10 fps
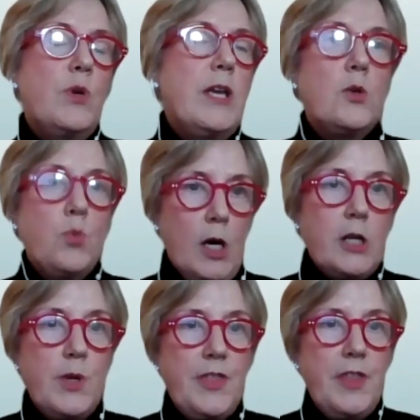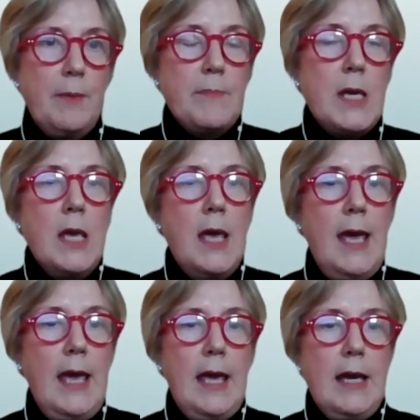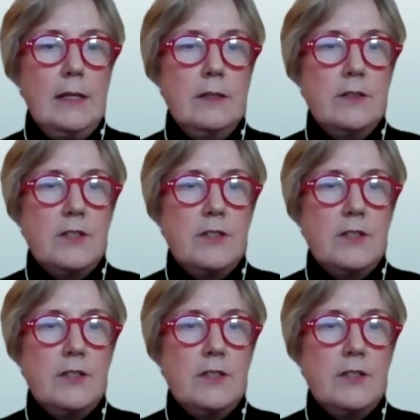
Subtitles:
We had worked with them, and